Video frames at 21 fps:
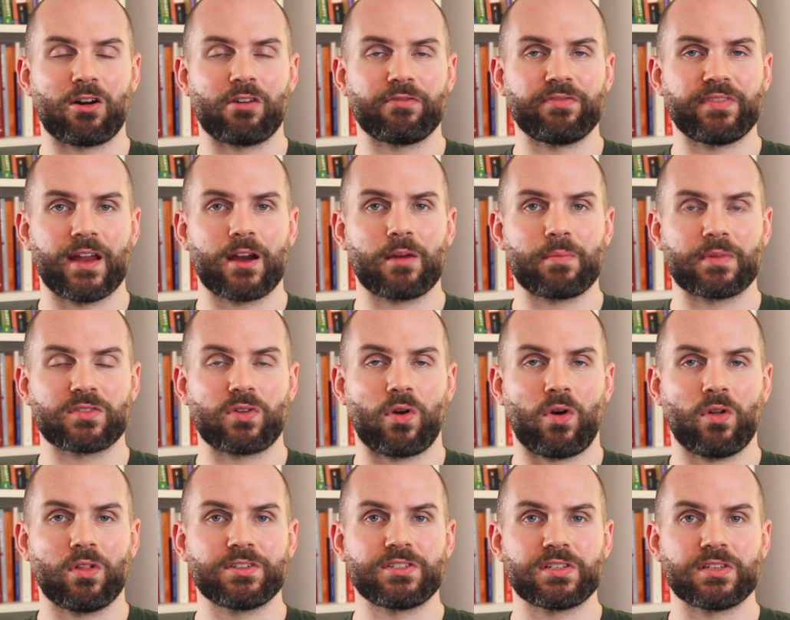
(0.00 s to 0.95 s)
of
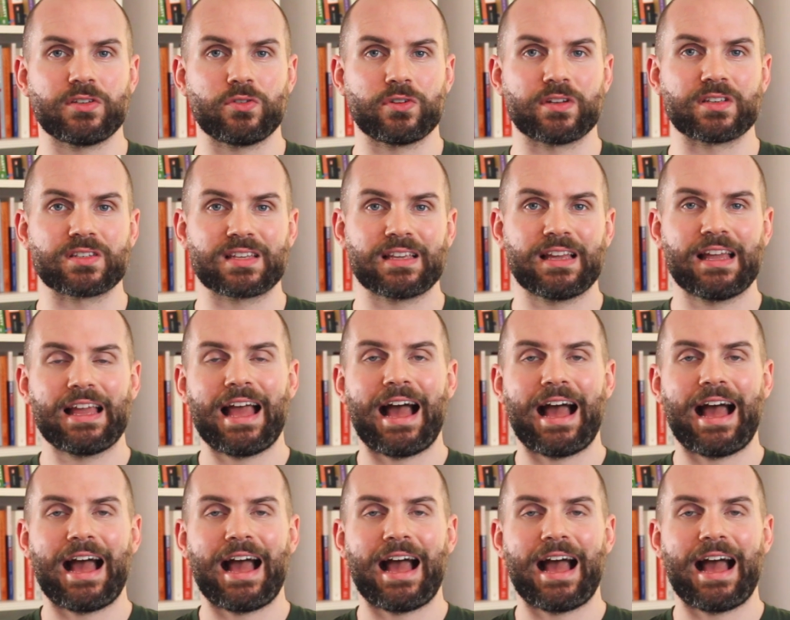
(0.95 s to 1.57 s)
dermatology units